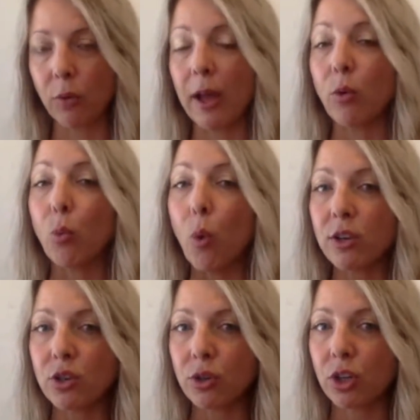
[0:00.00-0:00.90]
And what
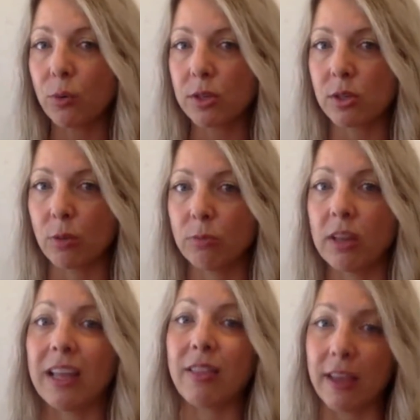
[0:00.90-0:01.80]
do you assume that
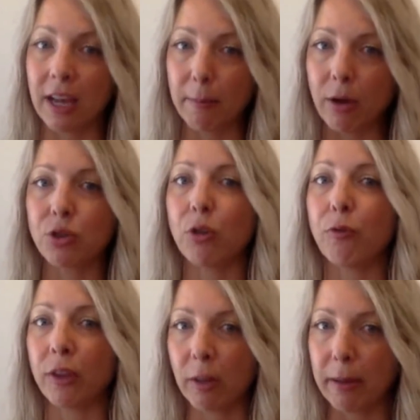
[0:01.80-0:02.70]
they think about you,
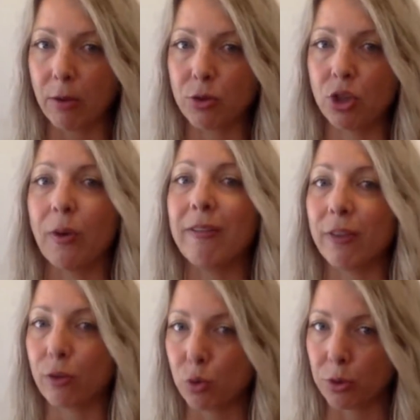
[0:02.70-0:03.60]
feel about you, and
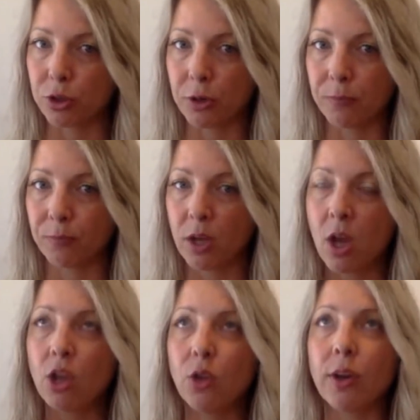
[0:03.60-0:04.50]
feel towards you?
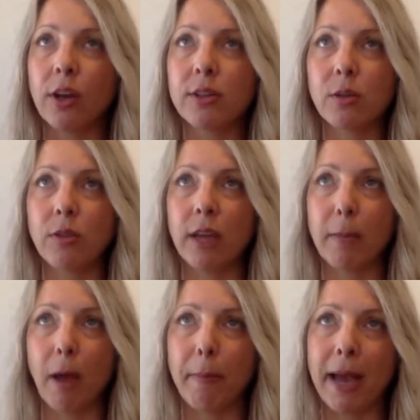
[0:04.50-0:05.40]
You can also think
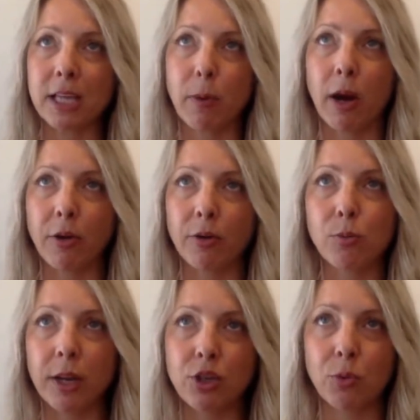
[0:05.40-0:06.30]
about past partners.
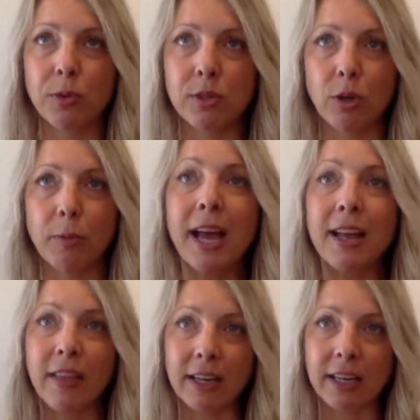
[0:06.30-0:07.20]
What did you assume
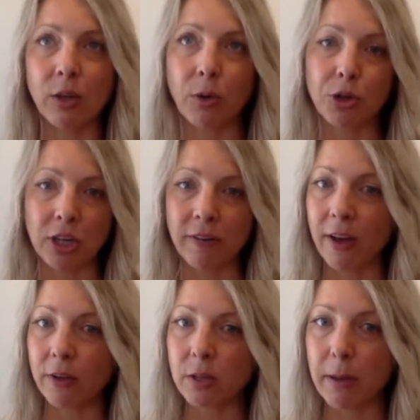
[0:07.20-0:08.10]
that he or she
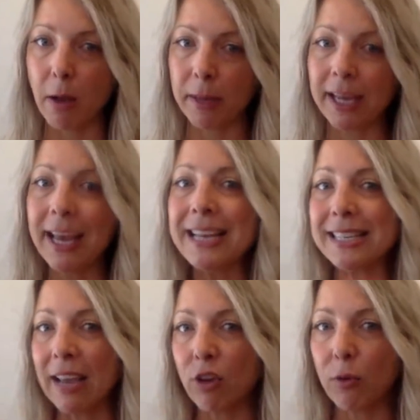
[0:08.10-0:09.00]
felt about me to
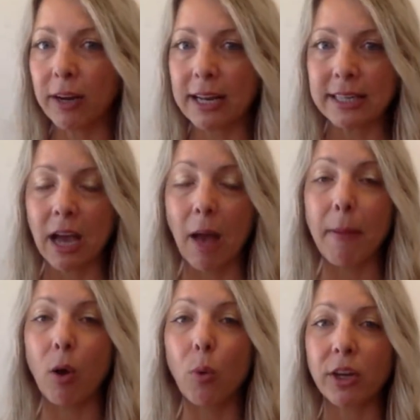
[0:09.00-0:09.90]
give you an idea
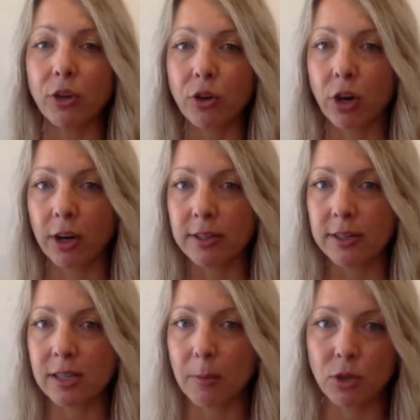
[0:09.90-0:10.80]
about what your current
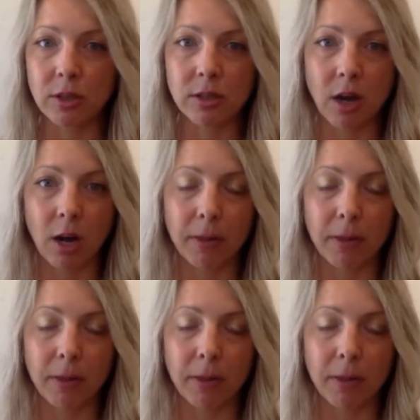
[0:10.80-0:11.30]
assumptions are?